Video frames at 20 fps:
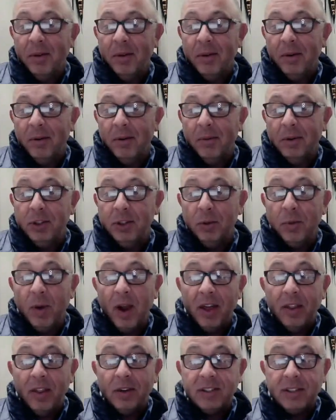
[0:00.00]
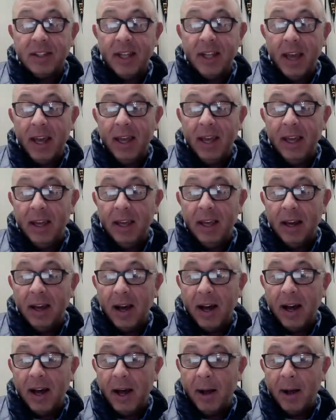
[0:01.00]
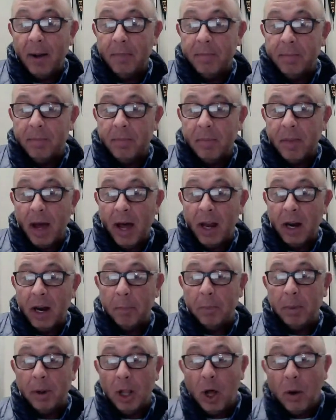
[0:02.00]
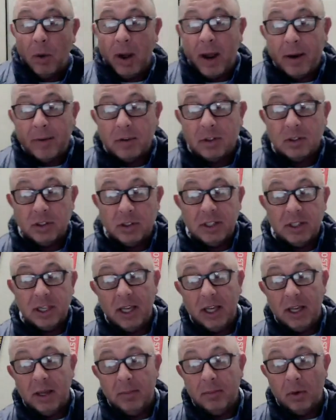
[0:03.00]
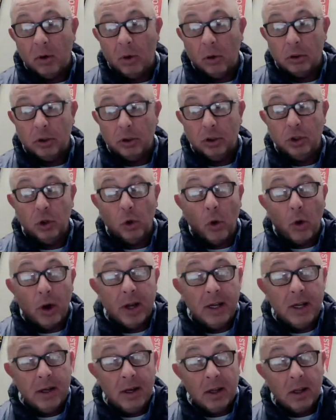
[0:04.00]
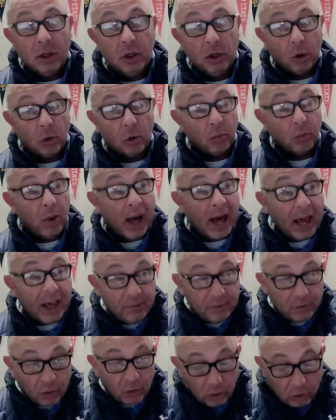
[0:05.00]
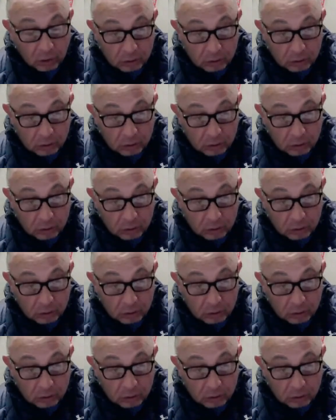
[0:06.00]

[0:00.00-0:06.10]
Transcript: would you rather stay on a below-average team or join your rival?